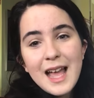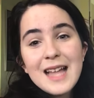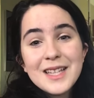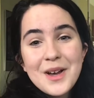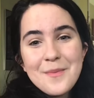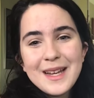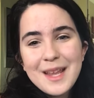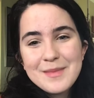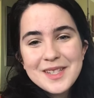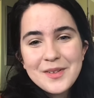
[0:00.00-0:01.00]
Hello, my
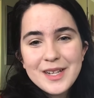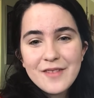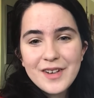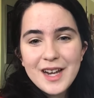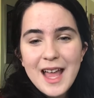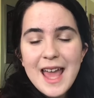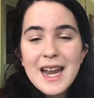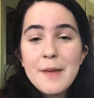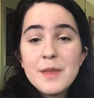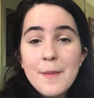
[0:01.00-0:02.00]
name is Karina Verna, and
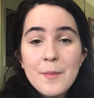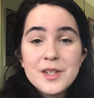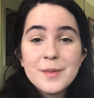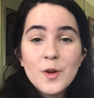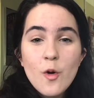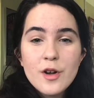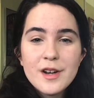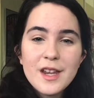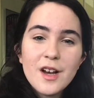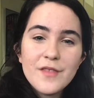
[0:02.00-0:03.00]
I'm the membership
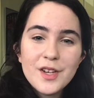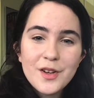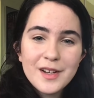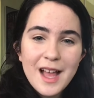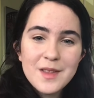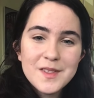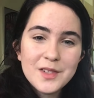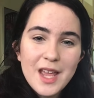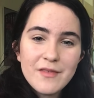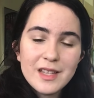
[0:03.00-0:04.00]
coordinator of the New York Council
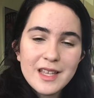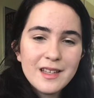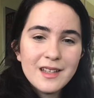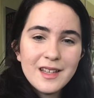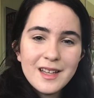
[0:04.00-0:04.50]
Navy League.